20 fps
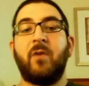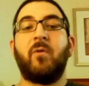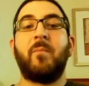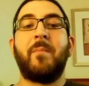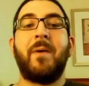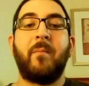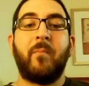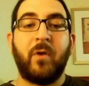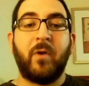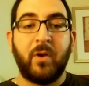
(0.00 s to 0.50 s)

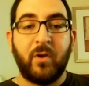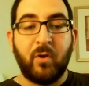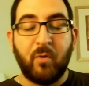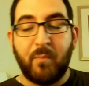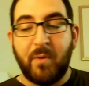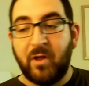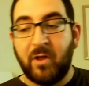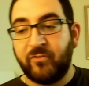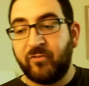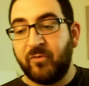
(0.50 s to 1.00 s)
remember, New
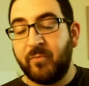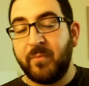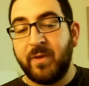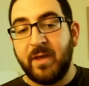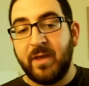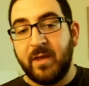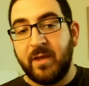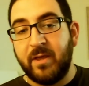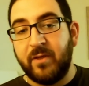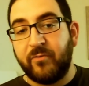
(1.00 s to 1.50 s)
Belgium
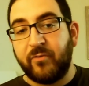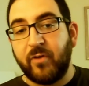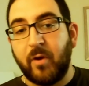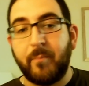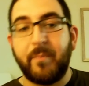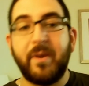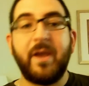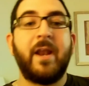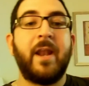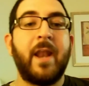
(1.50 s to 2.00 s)
is a
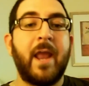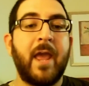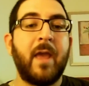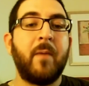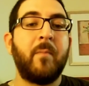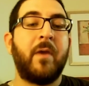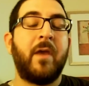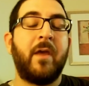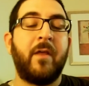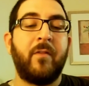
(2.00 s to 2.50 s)
big
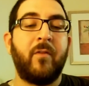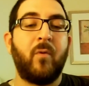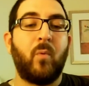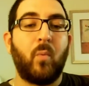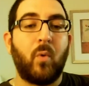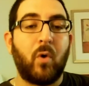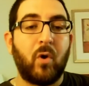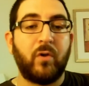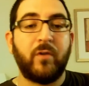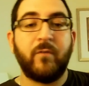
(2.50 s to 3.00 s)
name in the
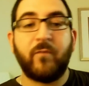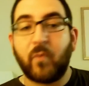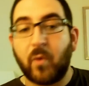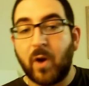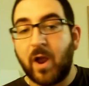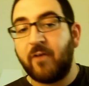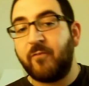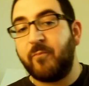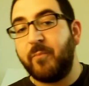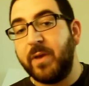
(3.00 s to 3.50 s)
world of
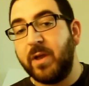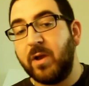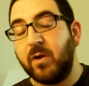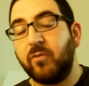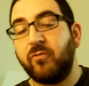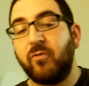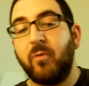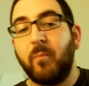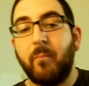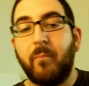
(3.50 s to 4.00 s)
craft
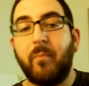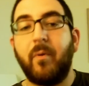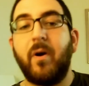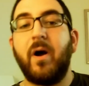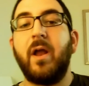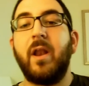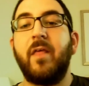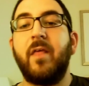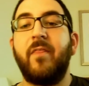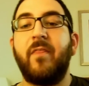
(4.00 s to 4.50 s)
beers,
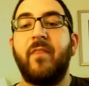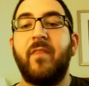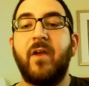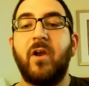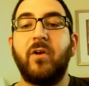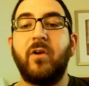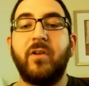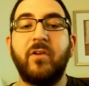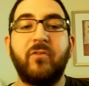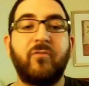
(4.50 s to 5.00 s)
but
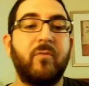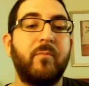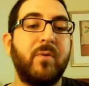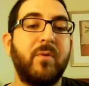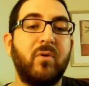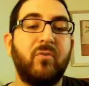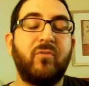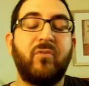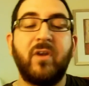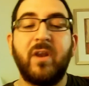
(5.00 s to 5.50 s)
their
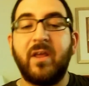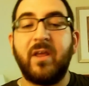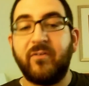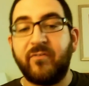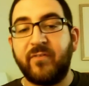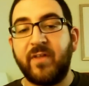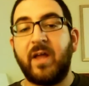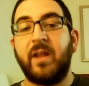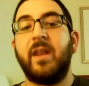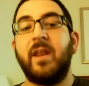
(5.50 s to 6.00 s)
distribution is
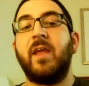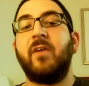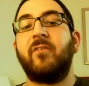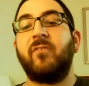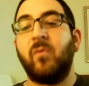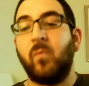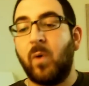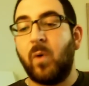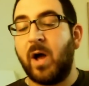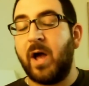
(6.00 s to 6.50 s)
not
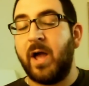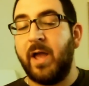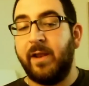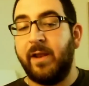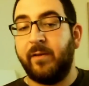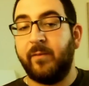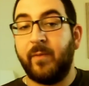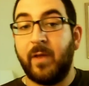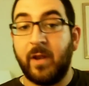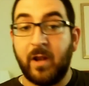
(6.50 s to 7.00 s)
nationwide.
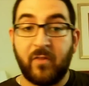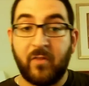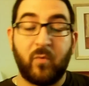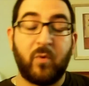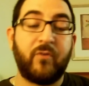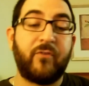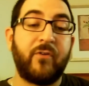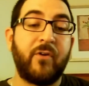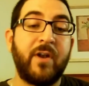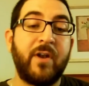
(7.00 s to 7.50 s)
In other
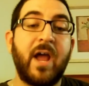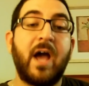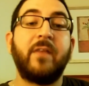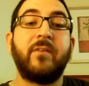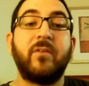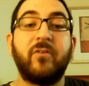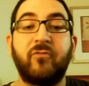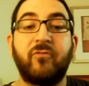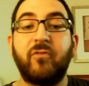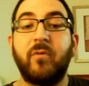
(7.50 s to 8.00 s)
words, they're not
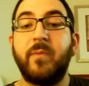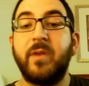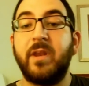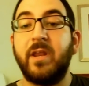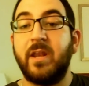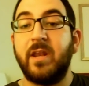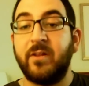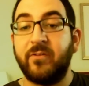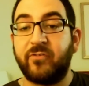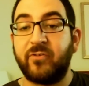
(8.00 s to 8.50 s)

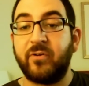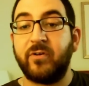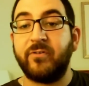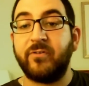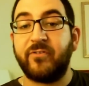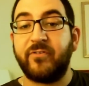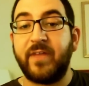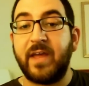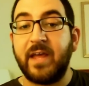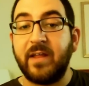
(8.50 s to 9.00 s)
distributed in certain
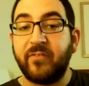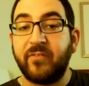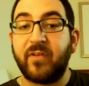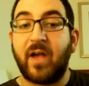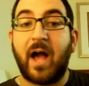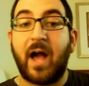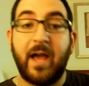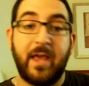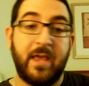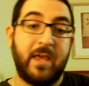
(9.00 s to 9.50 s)
states,
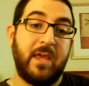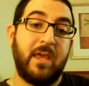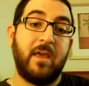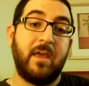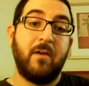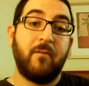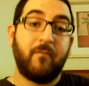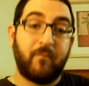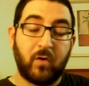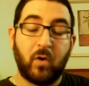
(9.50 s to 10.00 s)

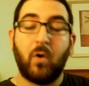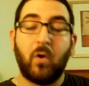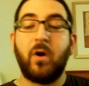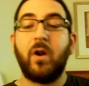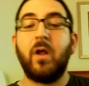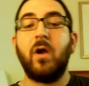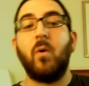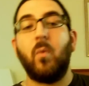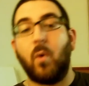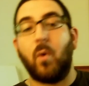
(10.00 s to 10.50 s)
i.e.
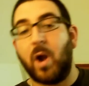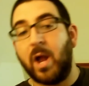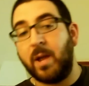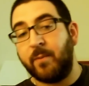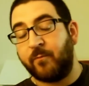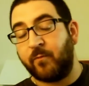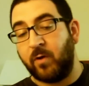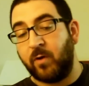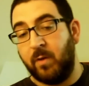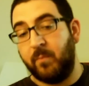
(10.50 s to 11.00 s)
Florida, where
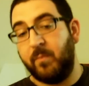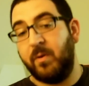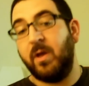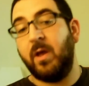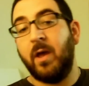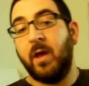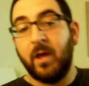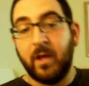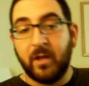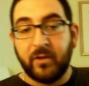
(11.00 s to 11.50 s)
I'm from.
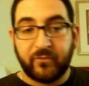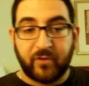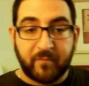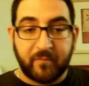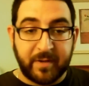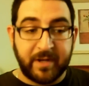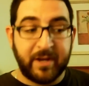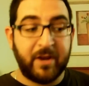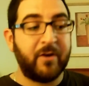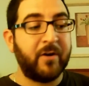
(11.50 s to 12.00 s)
So I've
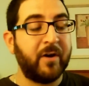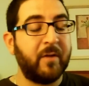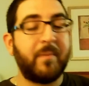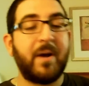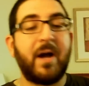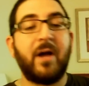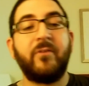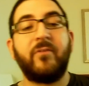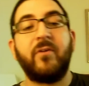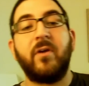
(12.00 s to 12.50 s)
been hearing
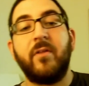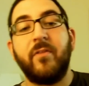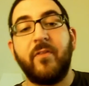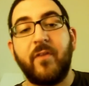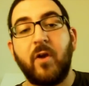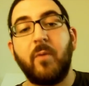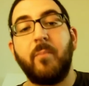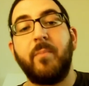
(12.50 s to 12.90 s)
about their